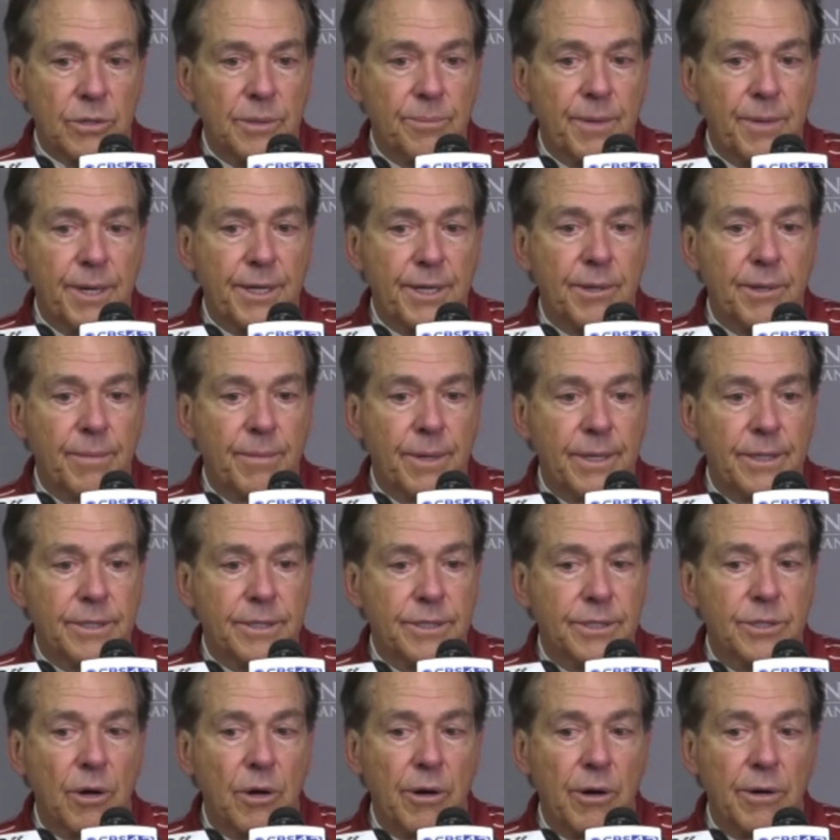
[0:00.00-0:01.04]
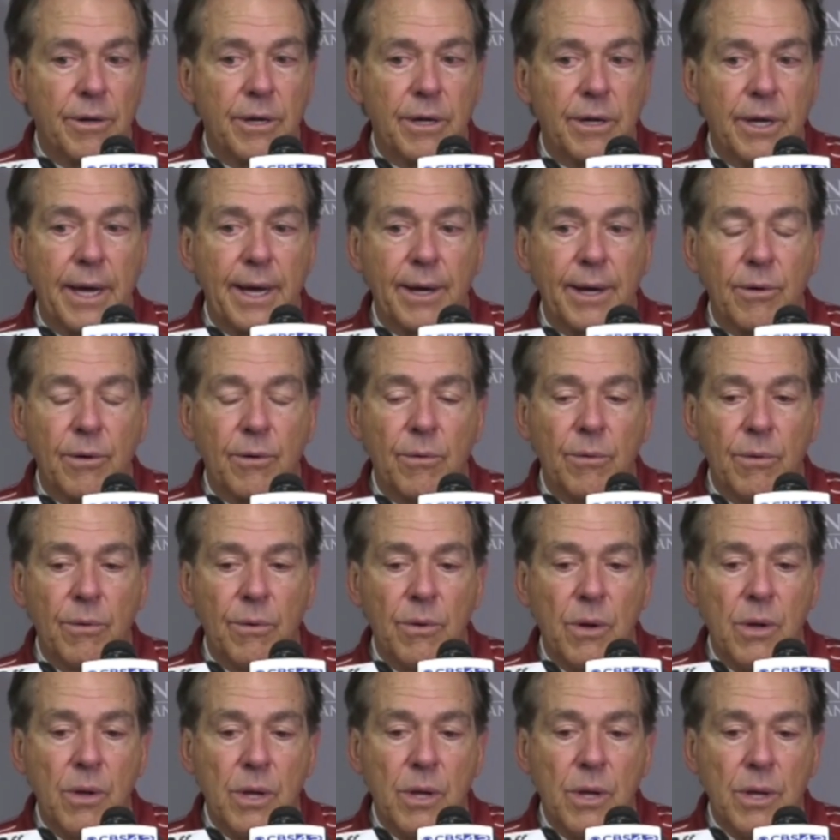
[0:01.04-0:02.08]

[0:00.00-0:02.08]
can make you miss hard to tackle